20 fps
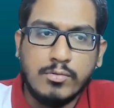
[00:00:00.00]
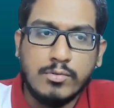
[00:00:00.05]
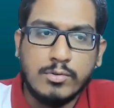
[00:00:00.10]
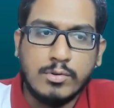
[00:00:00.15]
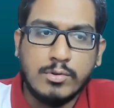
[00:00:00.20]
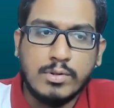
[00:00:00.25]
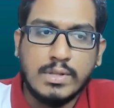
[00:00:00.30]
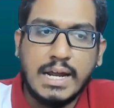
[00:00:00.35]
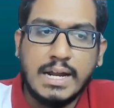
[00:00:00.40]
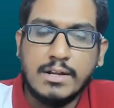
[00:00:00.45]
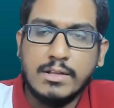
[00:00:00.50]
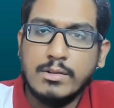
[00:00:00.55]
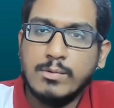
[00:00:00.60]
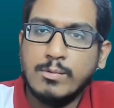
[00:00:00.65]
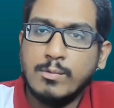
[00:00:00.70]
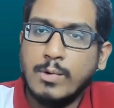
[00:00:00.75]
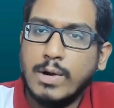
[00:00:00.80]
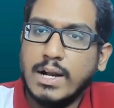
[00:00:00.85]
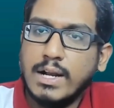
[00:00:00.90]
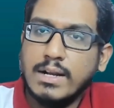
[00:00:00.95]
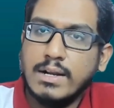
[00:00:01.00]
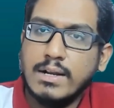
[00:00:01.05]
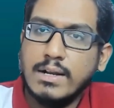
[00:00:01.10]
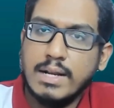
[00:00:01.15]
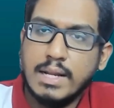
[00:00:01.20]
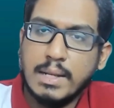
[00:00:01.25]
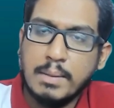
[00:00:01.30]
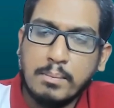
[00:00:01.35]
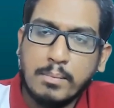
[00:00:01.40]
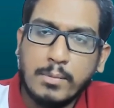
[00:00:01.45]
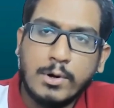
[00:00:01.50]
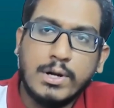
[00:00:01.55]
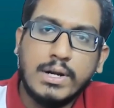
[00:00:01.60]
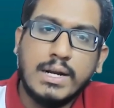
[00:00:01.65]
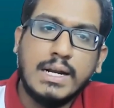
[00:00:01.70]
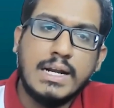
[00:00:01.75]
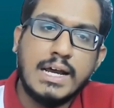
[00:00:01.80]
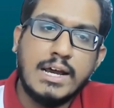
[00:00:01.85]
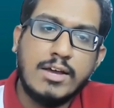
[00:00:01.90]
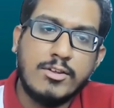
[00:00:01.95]
So that is one
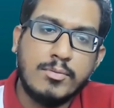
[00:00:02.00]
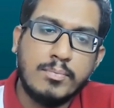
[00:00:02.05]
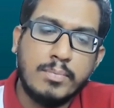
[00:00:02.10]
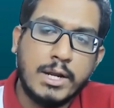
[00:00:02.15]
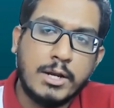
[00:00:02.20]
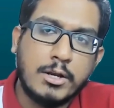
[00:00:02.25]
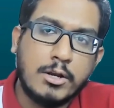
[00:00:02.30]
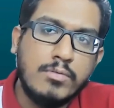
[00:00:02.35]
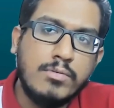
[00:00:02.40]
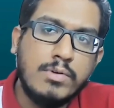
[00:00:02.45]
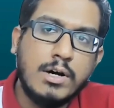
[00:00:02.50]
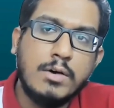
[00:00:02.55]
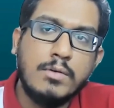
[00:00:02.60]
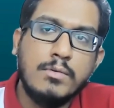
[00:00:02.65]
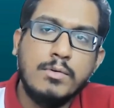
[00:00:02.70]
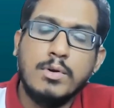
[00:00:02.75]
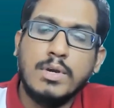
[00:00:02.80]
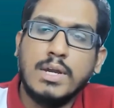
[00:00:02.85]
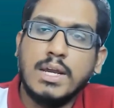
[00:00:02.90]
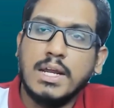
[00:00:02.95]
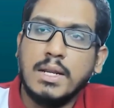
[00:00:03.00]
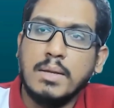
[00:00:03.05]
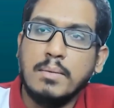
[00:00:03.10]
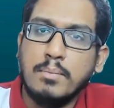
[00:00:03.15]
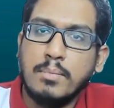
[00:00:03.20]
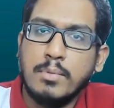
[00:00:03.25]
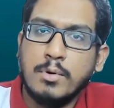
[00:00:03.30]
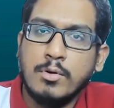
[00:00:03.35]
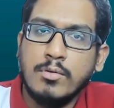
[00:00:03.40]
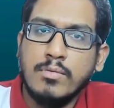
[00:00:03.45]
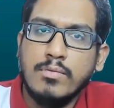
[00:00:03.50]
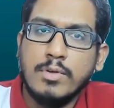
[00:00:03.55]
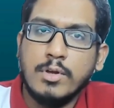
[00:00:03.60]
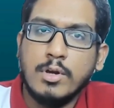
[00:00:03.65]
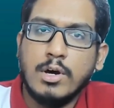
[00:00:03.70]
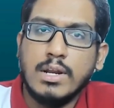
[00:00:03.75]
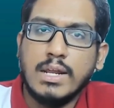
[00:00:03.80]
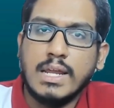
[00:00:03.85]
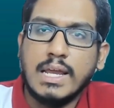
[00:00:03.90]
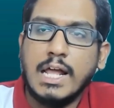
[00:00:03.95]
important aspect of how you can improve
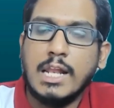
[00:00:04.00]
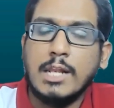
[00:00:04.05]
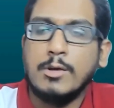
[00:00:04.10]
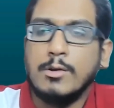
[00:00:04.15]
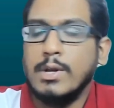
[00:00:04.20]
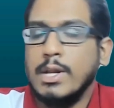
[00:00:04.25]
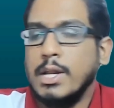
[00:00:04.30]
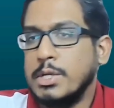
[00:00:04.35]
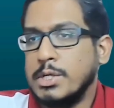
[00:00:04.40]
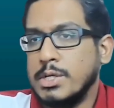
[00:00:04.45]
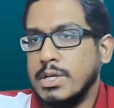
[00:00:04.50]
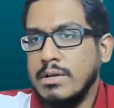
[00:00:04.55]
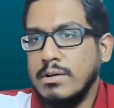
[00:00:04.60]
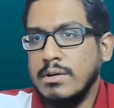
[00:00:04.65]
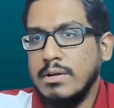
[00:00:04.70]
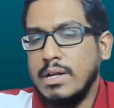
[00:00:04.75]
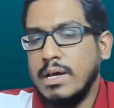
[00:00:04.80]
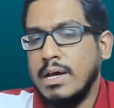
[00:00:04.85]
your calculation.